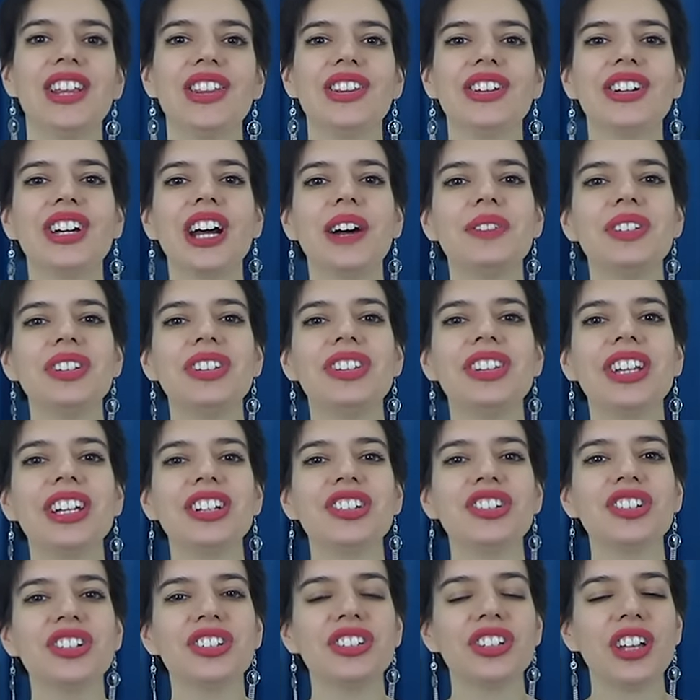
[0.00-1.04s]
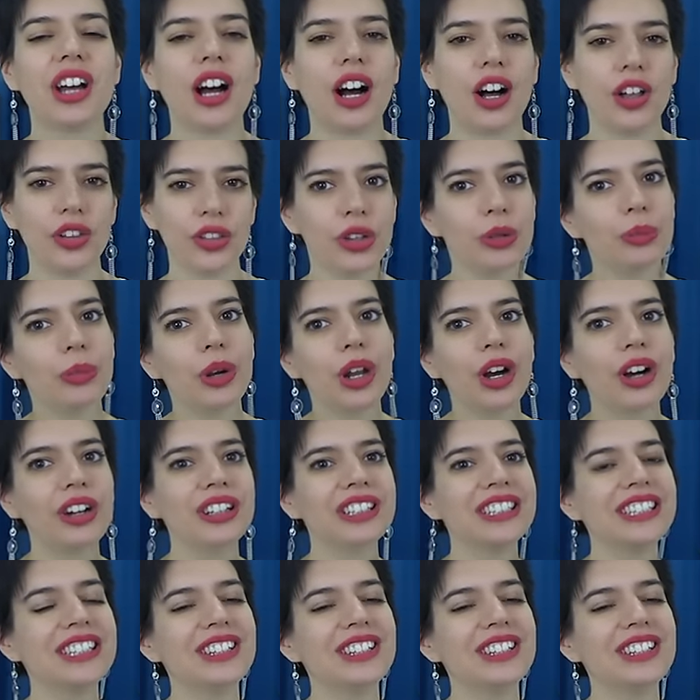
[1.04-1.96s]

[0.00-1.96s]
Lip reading: The comment section on the blog